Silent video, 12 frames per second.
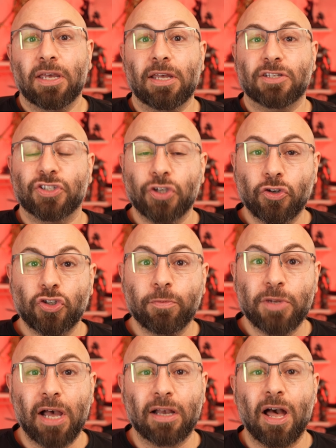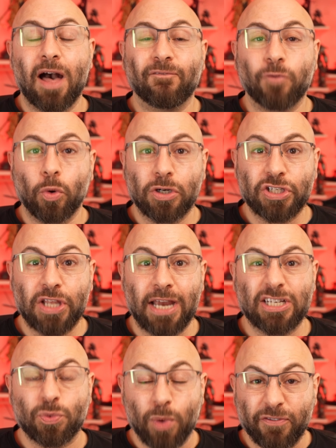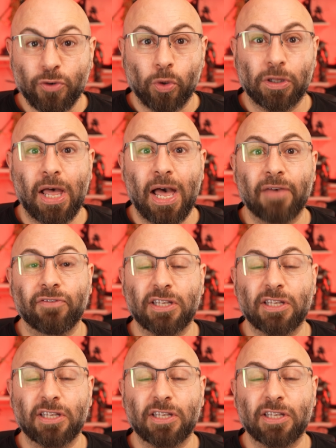It's youtube.com forward slash swiftor live.